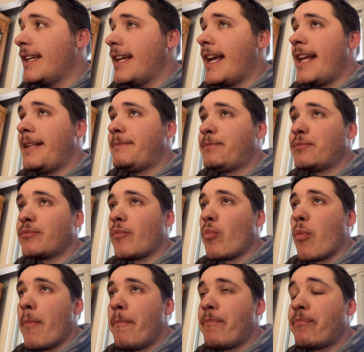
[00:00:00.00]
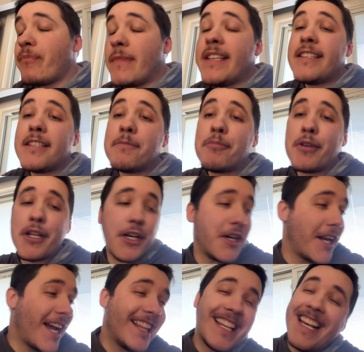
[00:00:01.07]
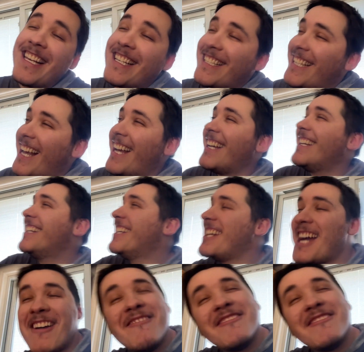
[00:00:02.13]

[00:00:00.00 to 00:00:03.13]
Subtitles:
And this is pretty good. I like it. I'm